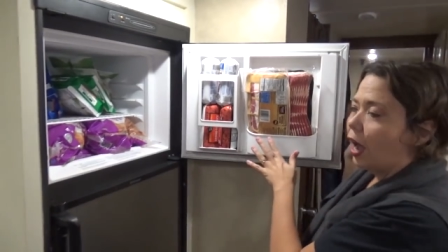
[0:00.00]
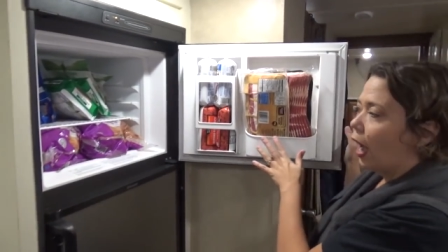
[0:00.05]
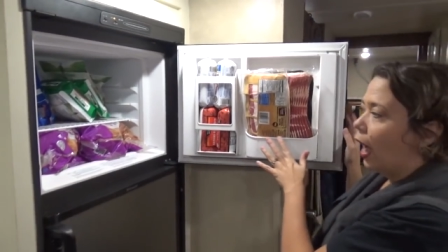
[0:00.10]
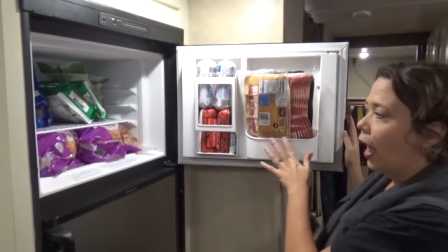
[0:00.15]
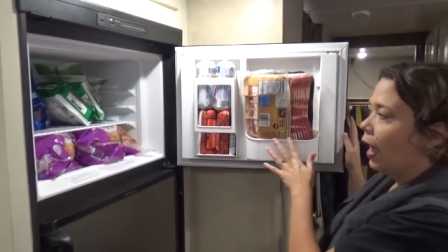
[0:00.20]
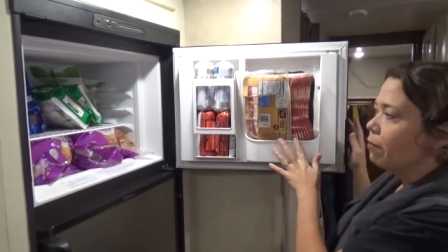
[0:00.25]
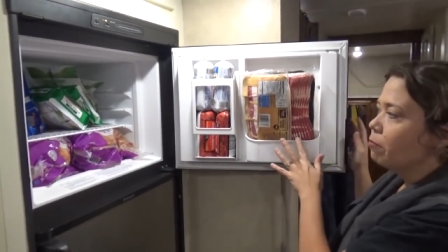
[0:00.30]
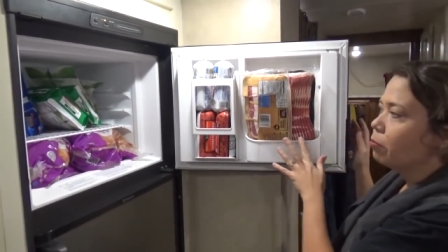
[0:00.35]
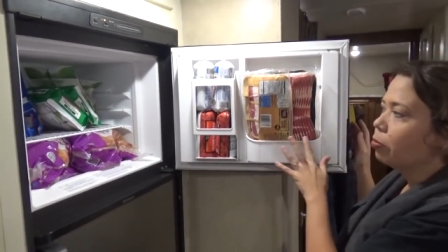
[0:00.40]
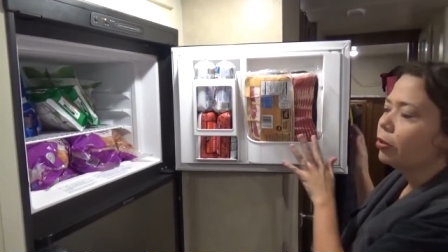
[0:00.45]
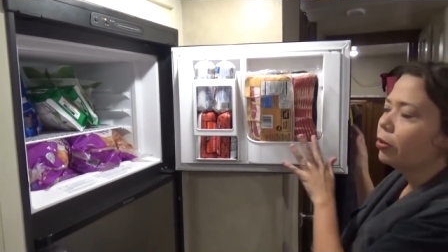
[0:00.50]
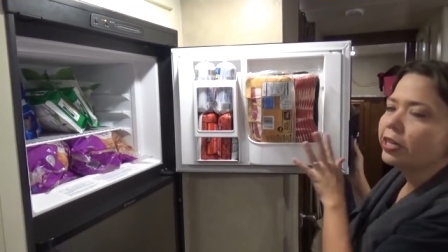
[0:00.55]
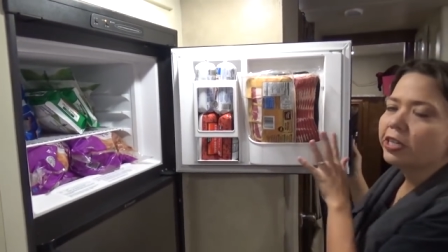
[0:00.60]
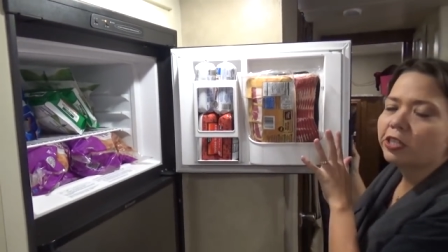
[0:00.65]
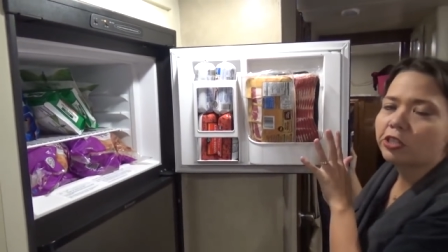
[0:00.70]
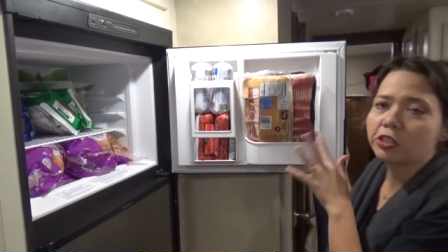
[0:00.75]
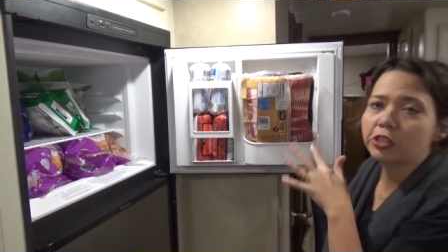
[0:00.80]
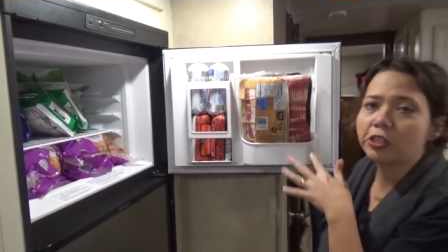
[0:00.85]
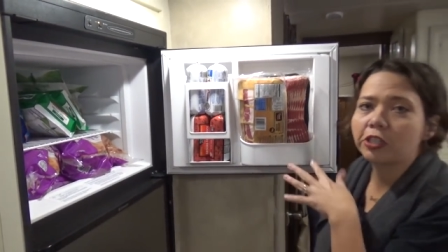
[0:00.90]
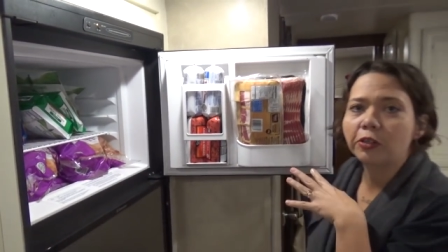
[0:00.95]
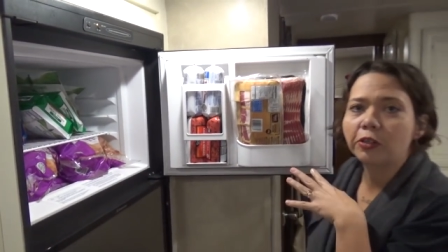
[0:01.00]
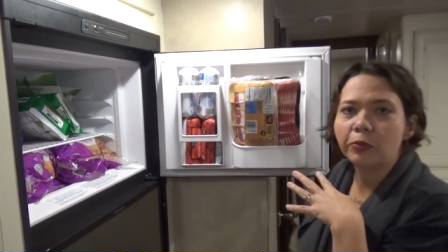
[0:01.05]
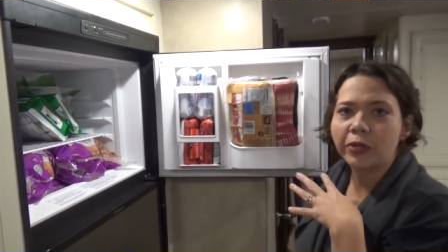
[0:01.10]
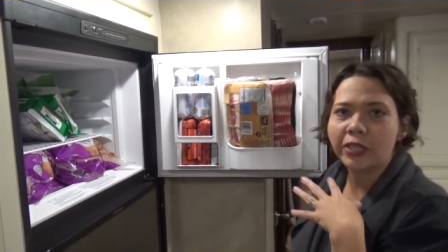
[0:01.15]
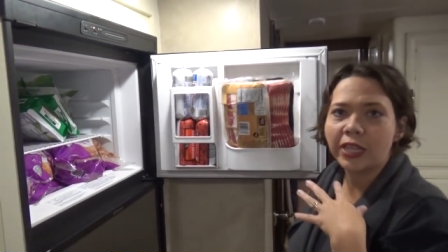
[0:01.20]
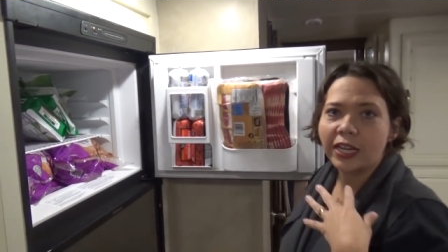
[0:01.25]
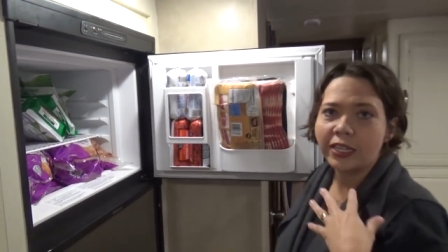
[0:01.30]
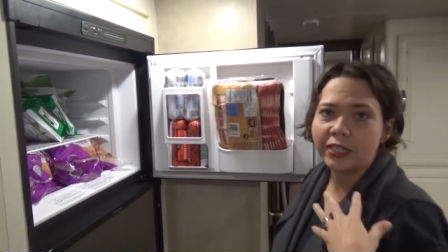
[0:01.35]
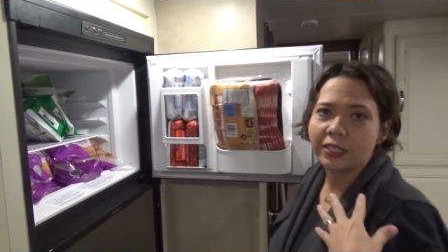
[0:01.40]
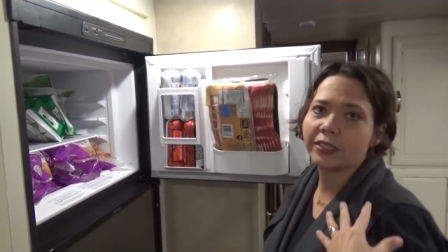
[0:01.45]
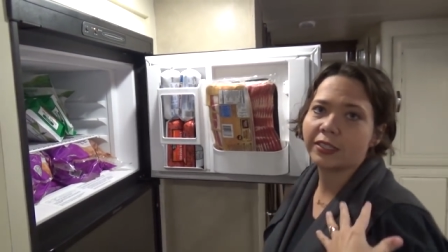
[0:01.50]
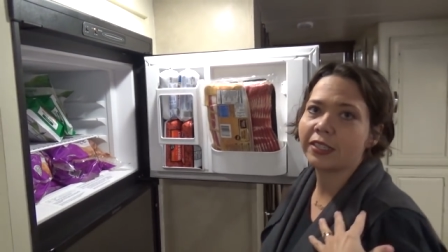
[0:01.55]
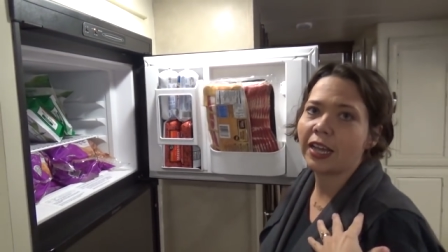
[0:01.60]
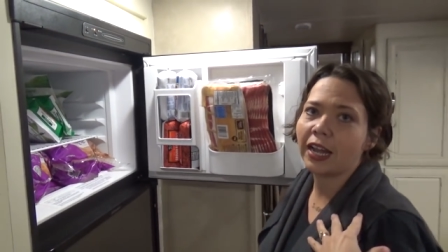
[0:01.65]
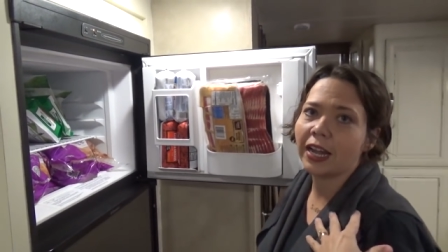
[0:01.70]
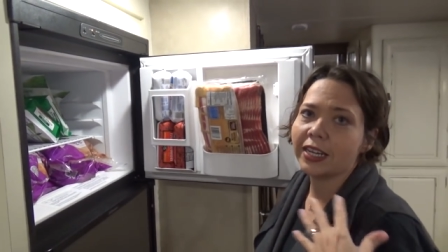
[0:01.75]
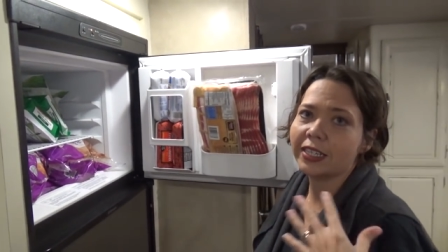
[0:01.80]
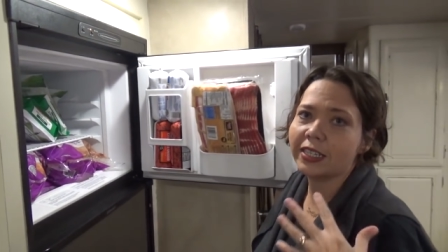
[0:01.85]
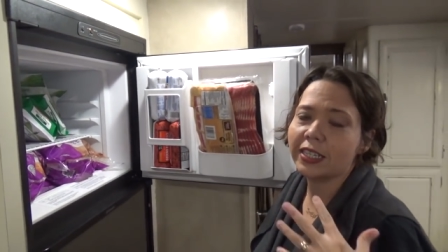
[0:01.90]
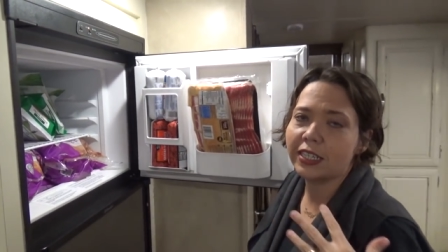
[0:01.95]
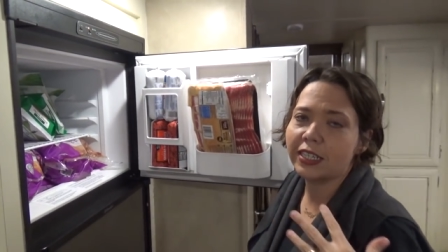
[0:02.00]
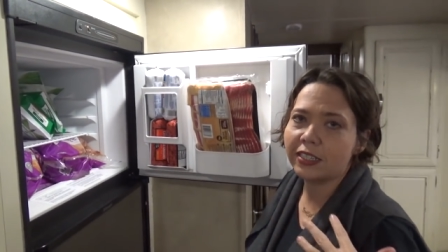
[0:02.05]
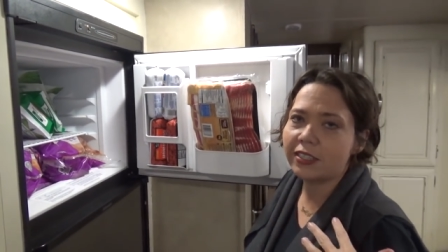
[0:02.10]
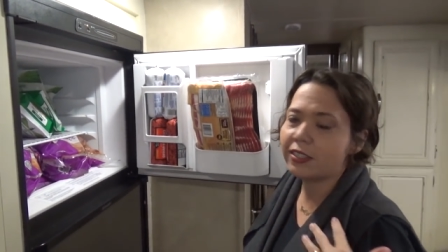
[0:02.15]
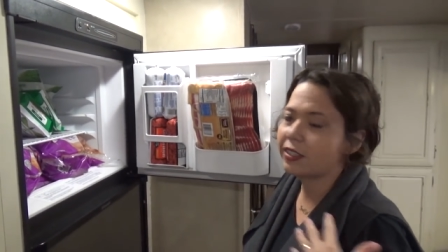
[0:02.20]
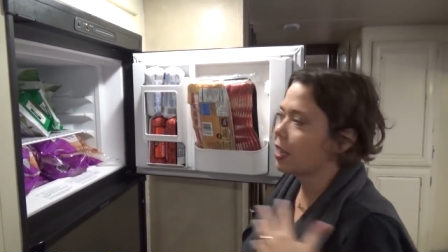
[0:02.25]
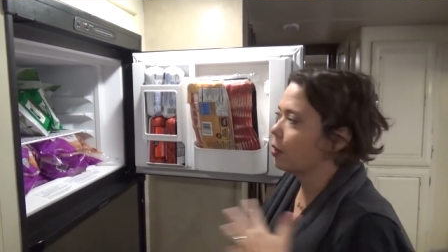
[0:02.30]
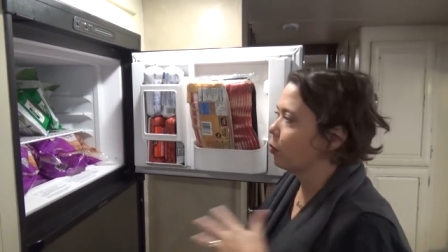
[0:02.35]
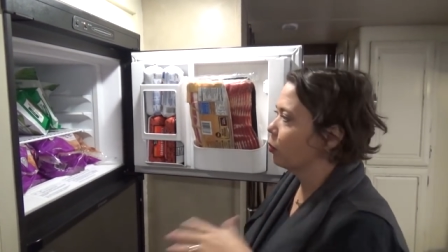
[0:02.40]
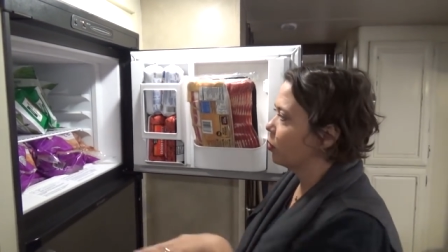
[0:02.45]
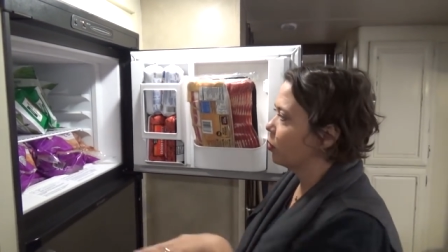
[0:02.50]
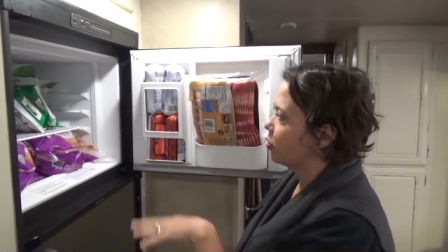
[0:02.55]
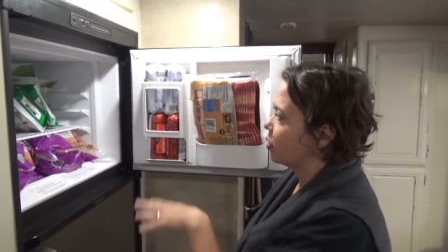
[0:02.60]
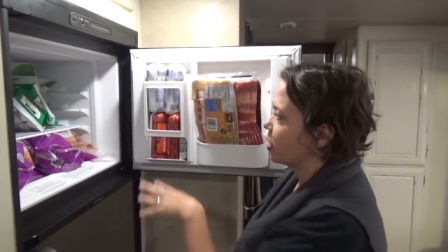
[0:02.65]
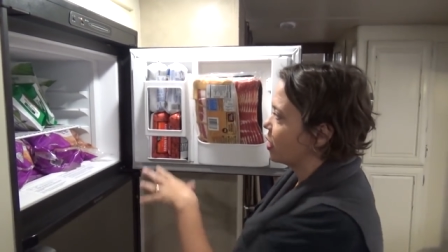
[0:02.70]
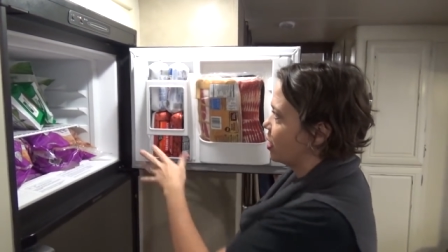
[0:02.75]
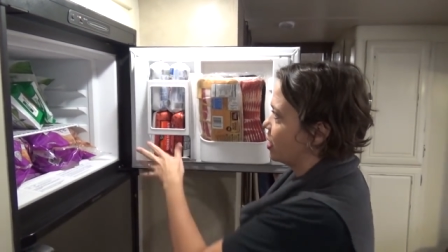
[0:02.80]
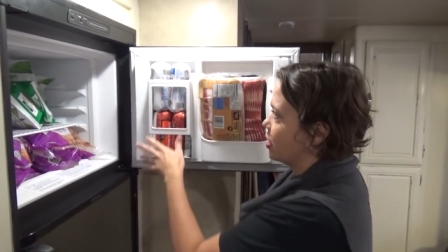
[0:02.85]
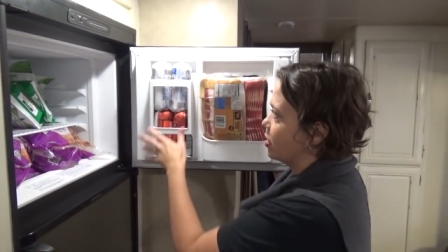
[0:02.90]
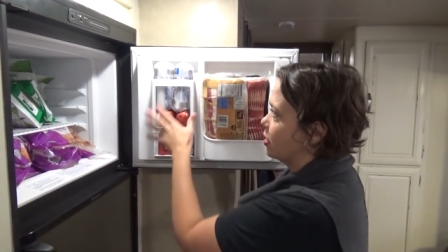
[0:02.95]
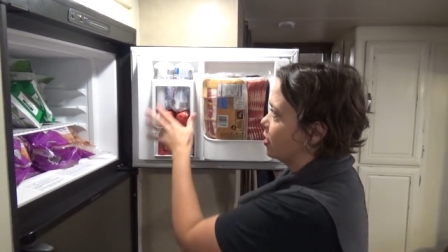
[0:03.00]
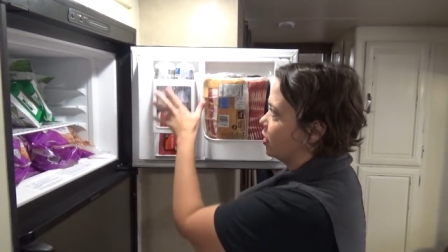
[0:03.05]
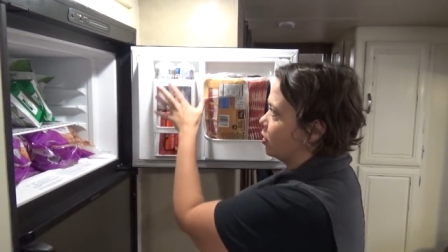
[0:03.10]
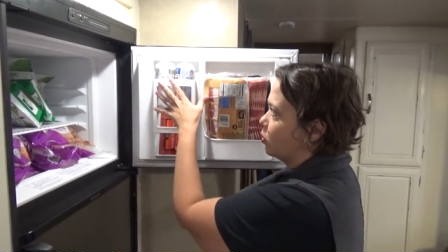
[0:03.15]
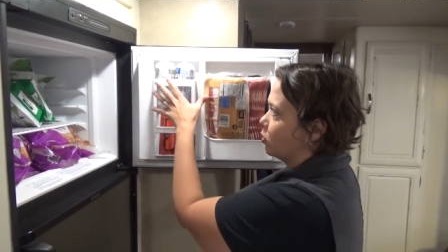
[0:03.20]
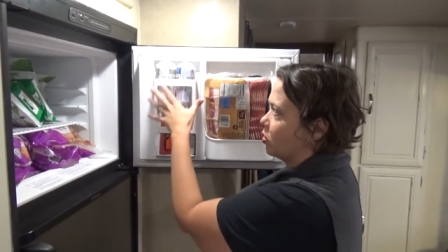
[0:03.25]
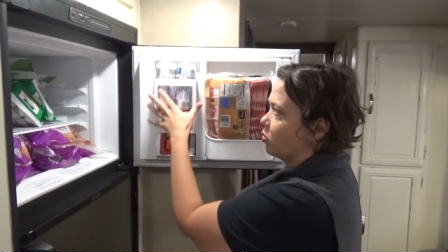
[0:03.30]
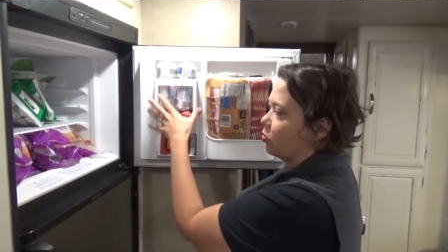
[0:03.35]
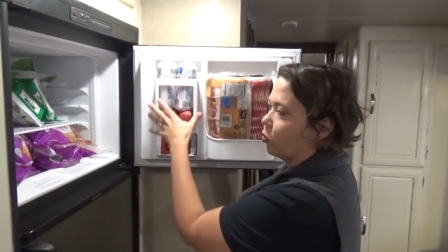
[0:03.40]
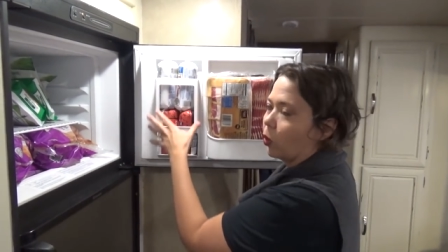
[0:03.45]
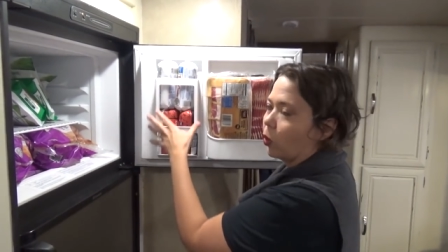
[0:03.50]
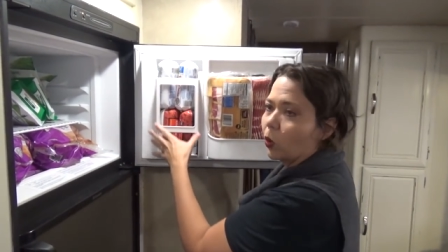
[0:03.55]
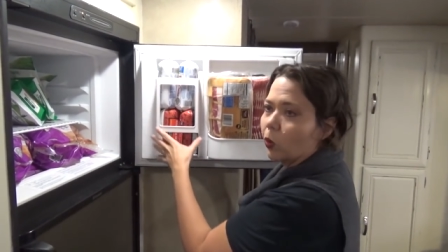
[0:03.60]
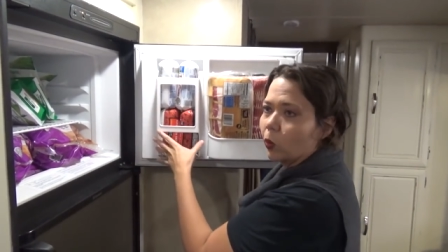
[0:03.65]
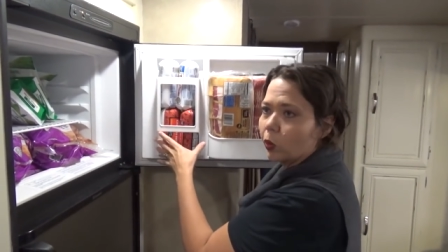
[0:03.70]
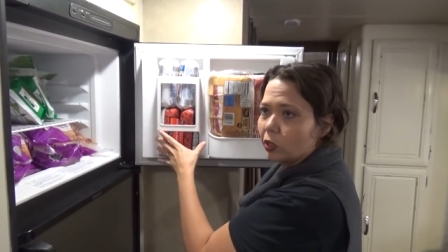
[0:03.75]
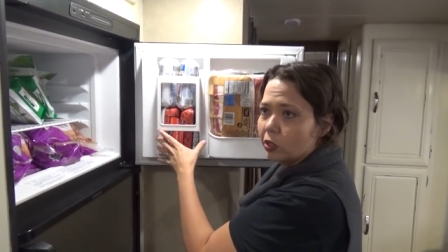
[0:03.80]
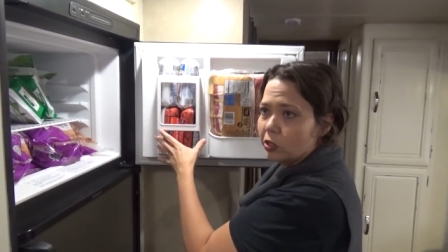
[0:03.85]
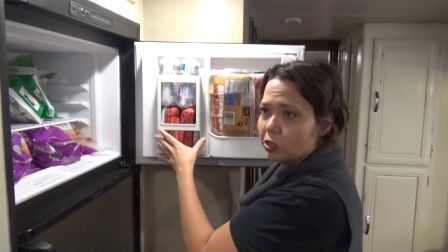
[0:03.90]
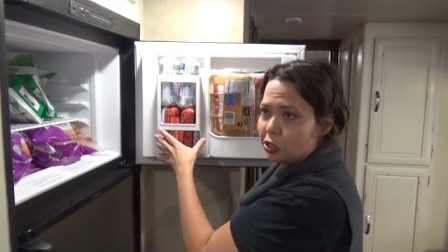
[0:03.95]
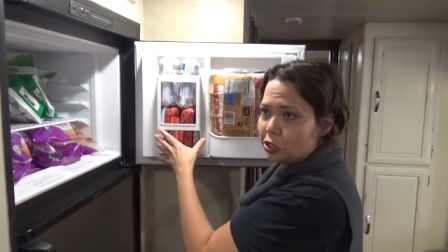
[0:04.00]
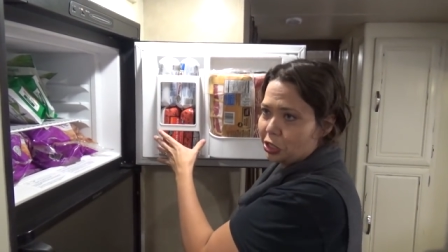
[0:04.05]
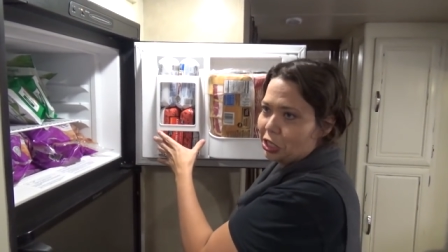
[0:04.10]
I'm pretty sure when they designed this, they were thinking this was for orange